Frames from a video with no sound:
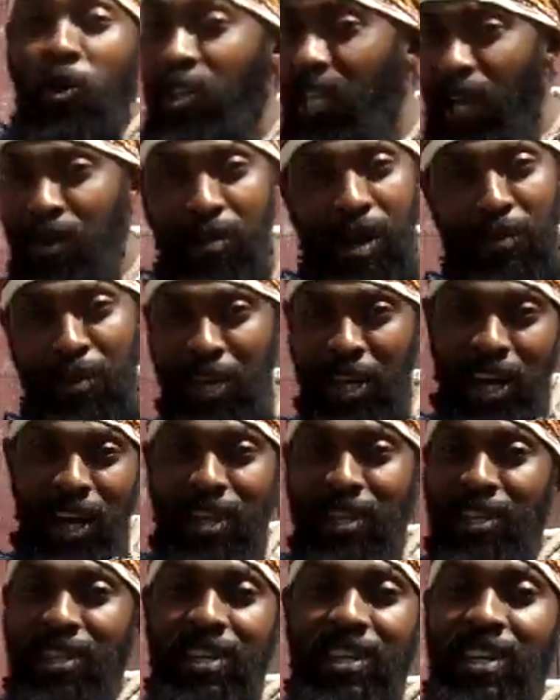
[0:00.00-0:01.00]
Outer
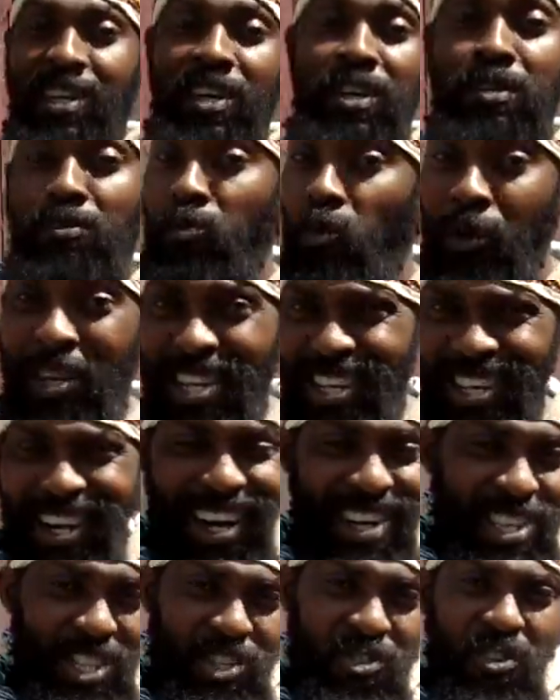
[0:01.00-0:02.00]
Babylon, weak
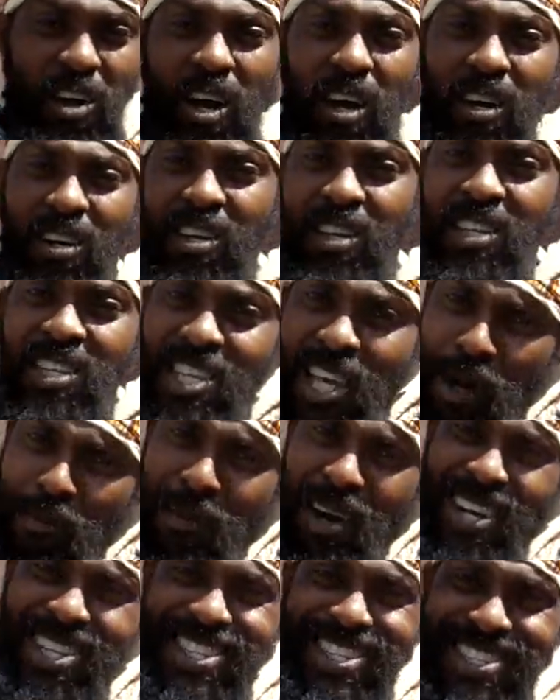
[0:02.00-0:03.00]
and strong. Yeah
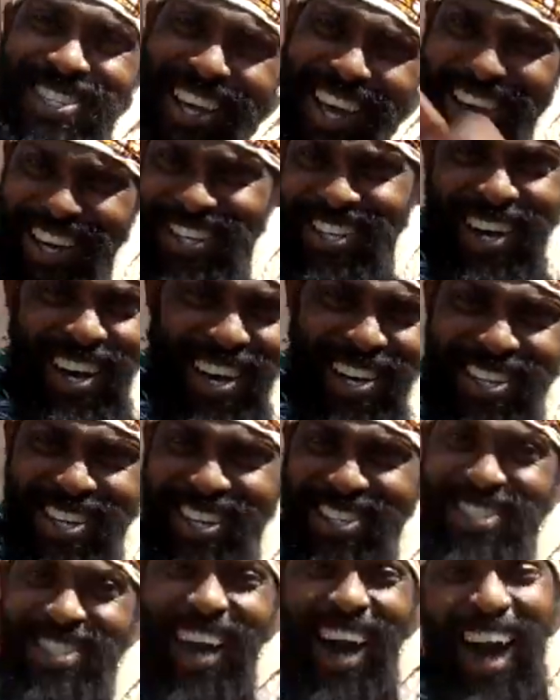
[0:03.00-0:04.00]
man,
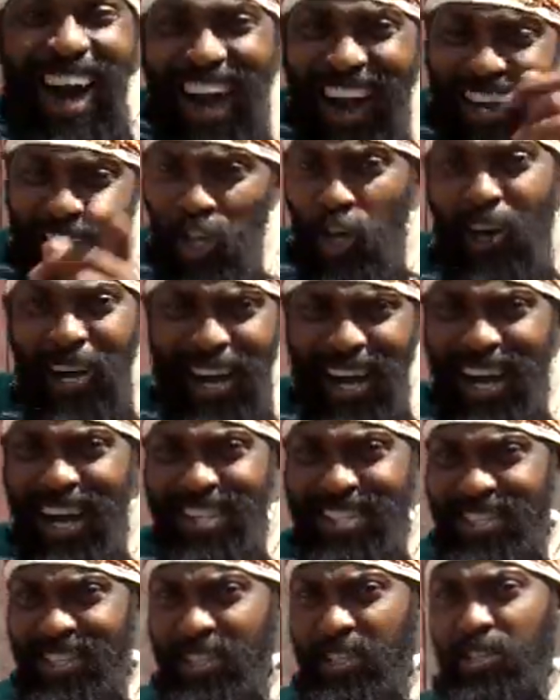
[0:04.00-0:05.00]
zionhieness. All young
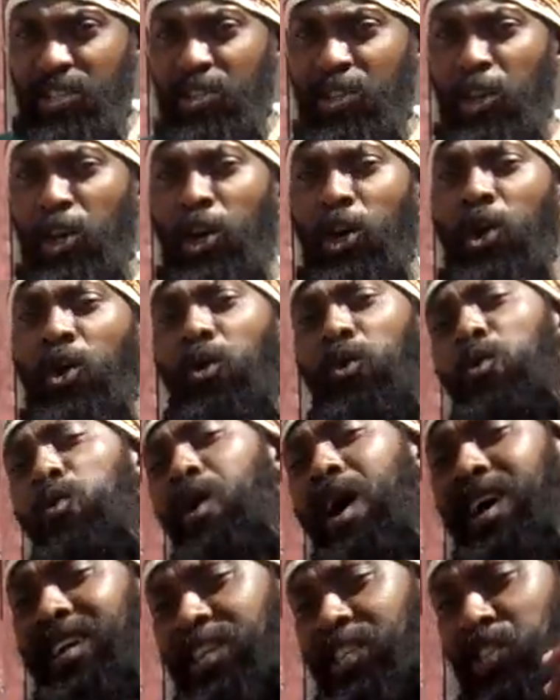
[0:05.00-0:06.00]
artists
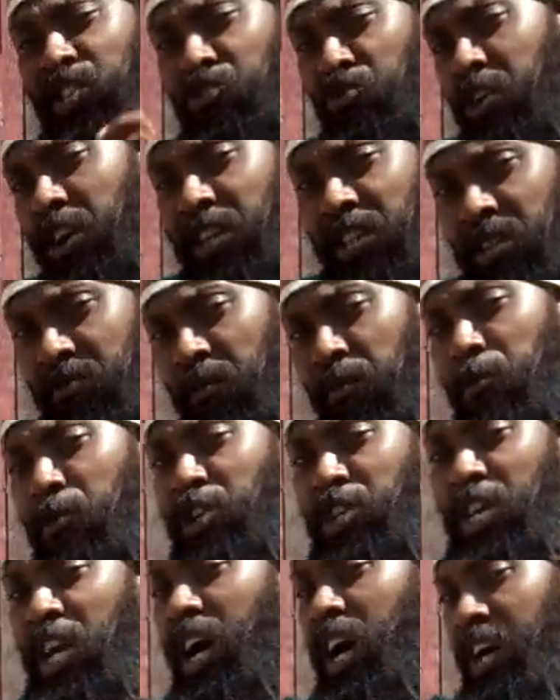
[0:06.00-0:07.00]
who want the strength to
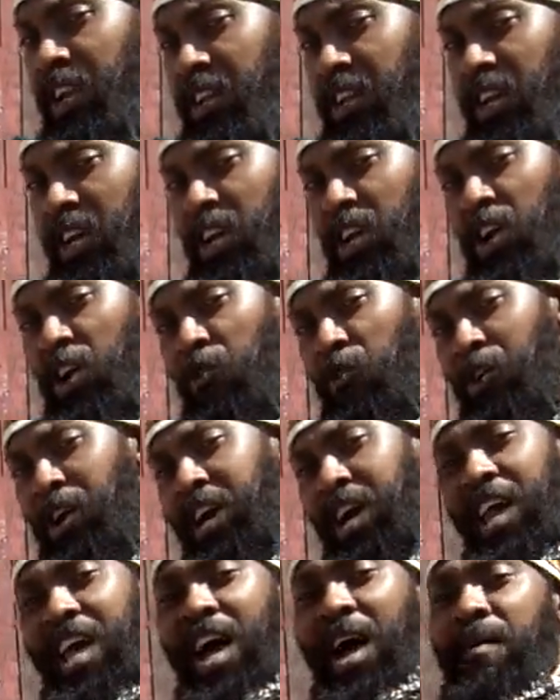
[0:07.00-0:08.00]
push on.
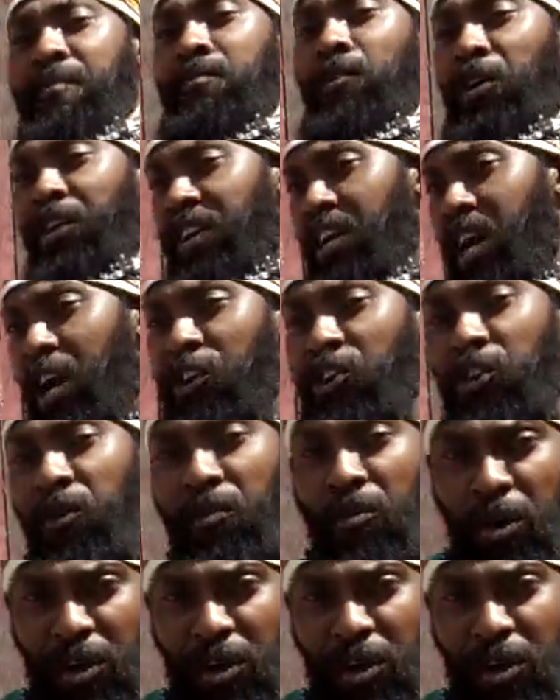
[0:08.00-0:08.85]
We have money and no